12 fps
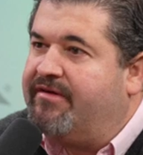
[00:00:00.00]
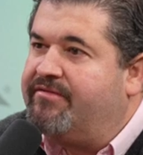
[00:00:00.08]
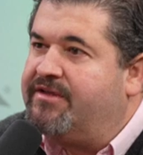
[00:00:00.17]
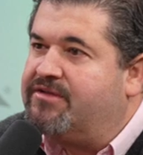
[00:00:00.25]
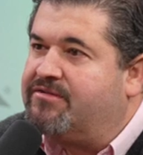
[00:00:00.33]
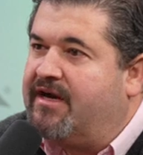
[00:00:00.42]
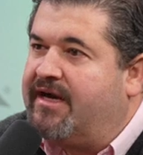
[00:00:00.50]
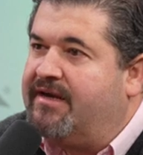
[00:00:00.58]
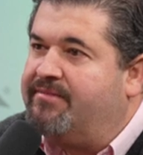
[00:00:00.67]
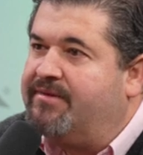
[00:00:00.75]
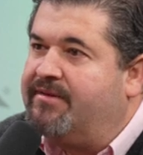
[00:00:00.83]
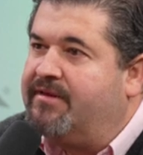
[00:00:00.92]
every
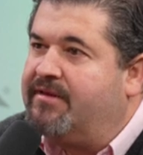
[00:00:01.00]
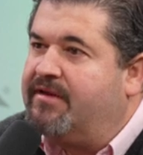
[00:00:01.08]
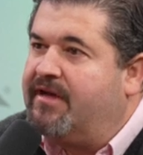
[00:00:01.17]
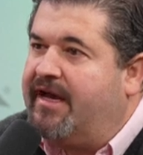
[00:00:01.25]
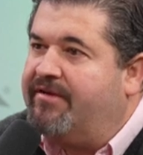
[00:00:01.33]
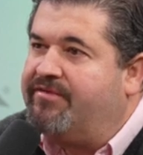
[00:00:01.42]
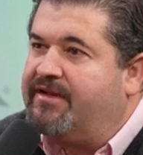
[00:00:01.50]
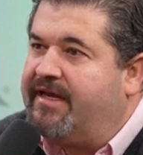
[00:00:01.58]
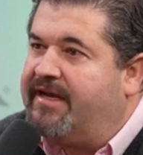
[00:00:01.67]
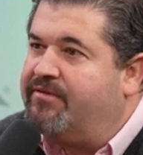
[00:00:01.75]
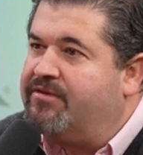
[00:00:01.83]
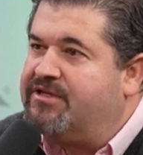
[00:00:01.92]
tribe, every
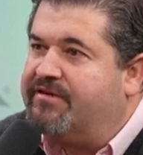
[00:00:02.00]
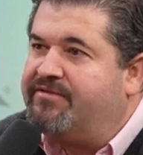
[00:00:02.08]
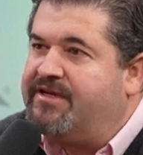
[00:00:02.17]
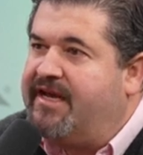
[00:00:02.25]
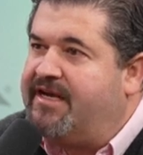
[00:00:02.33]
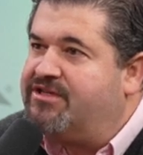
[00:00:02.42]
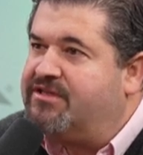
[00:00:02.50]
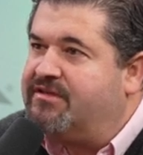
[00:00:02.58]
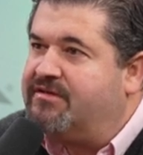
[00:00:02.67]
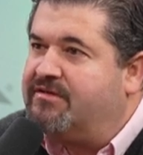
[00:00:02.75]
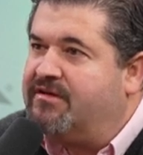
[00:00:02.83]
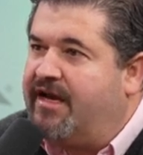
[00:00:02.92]
language, every
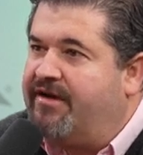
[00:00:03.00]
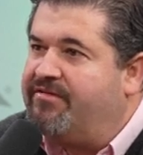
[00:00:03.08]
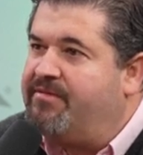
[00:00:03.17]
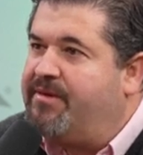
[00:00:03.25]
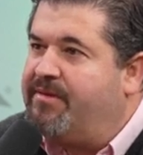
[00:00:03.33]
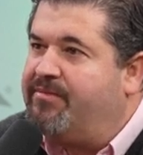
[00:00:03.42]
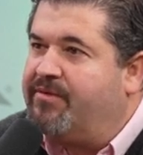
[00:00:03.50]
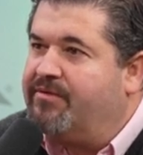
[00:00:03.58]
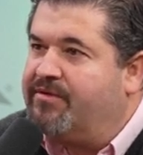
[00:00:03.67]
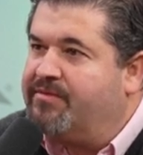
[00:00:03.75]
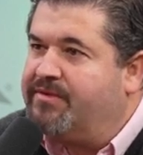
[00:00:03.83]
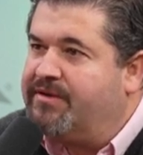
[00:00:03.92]
nation, every people
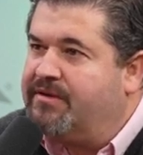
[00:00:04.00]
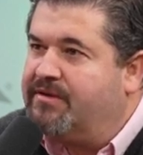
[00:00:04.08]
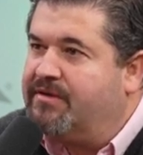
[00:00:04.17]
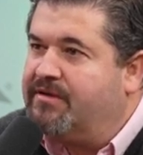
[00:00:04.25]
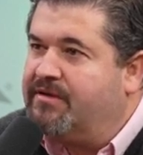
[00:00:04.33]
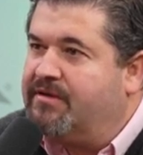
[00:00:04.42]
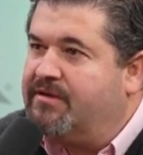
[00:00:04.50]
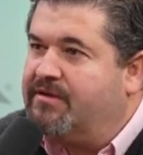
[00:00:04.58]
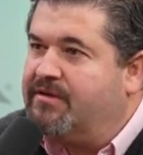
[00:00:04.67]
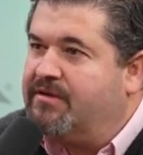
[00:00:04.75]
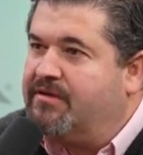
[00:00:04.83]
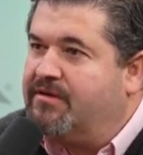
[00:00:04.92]
group,
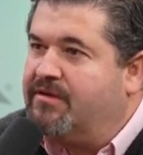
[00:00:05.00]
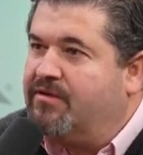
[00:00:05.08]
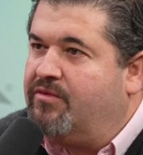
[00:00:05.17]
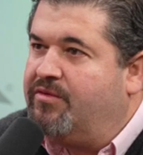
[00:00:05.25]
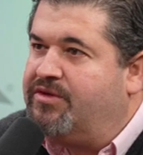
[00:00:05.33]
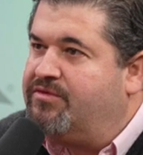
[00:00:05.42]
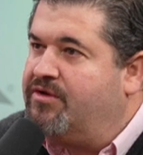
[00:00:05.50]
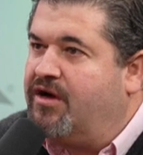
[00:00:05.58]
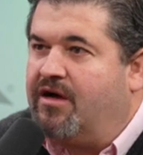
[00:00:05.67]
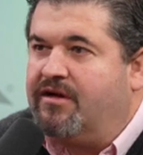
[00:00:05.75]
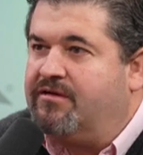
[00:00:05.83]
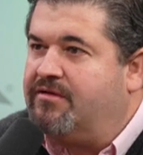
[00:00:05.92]
we do
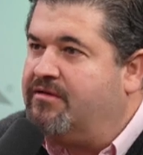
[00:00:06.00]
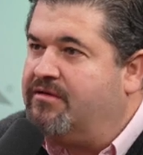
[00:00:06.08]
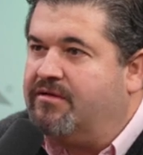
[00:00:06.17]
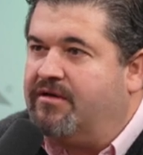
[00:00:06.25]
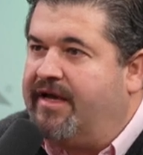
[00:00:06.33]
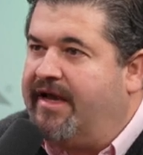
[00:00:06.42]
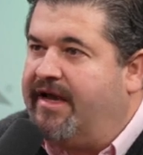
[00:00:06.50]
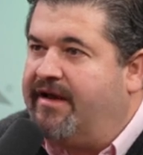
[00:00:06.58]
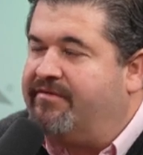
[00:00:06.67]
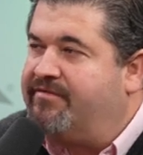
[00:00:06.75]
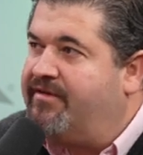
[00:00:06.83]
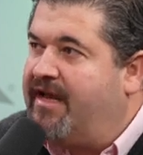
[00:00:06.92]
not
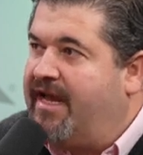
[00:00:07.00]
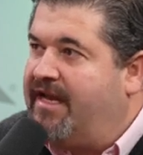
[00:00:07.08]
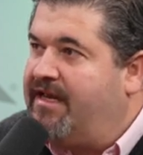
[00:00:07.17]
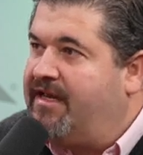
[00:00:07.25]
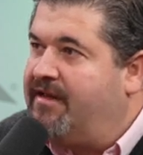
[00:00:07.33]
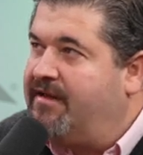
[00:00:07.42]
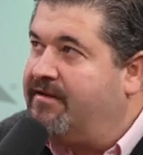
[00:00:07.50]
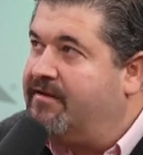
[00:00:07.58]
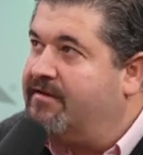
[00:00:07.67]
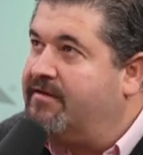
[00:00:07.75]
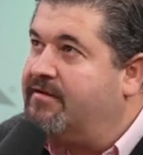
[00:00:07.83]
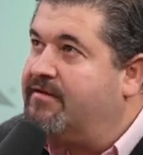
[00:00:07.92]
have any
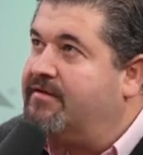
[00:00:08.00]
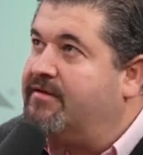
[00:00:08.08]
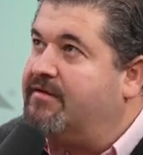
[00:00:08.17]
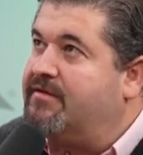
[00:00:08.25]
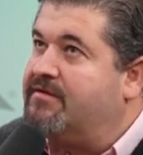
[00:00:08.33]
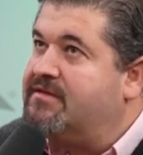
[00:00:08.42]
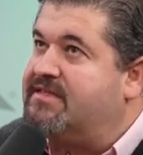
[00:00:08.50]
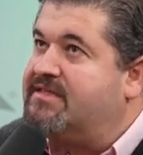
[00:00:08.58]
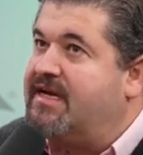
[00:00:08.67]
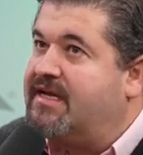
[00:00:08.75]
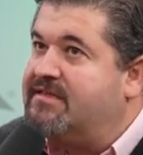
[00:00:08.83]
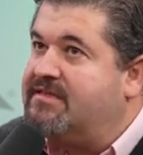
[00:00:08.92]

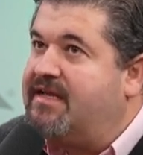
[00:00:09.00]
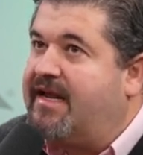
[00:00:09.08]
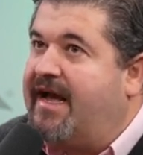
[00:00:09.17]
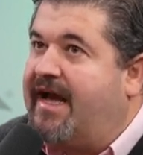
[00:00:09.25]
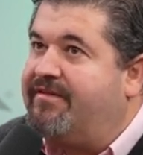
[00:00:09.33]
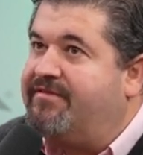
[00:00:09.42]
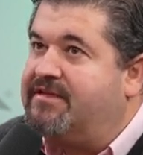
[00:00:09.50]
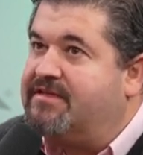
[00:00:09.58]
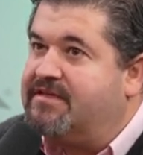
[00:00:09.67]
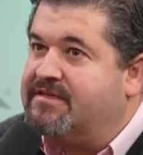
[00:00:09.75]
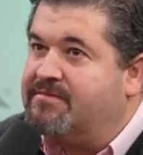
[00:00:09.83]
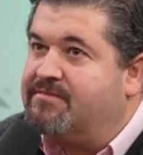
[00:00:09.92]
sense that
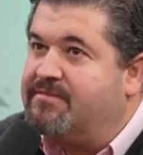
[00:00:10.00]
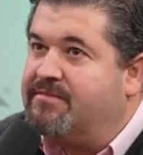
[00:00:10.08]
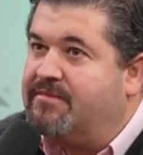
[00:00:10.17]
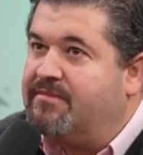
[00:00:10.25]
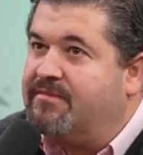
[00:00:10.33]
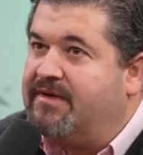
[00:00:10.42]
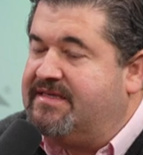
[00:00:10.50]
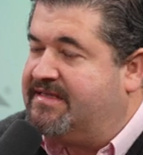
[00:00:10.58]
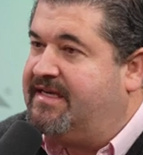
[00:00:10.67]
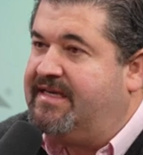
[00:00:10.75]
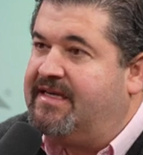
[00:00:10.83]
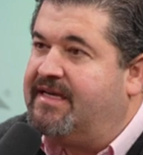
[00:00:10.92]
Adventism is
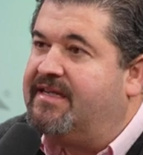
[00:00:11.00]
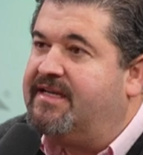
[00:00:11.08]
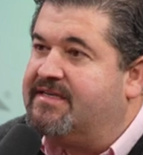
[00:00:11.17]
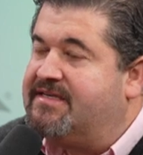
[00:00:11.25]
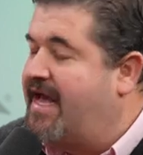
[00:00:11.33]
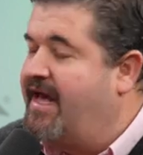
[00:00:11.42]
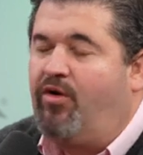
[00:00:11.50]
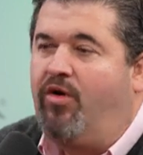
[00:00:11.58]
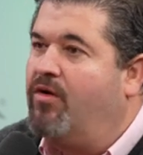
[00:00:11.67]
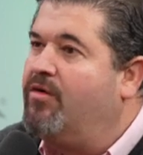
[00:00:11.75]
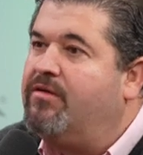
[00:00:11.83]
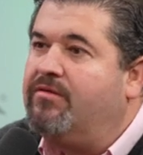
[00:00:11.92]
leading in this at
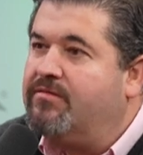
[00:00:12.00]
all.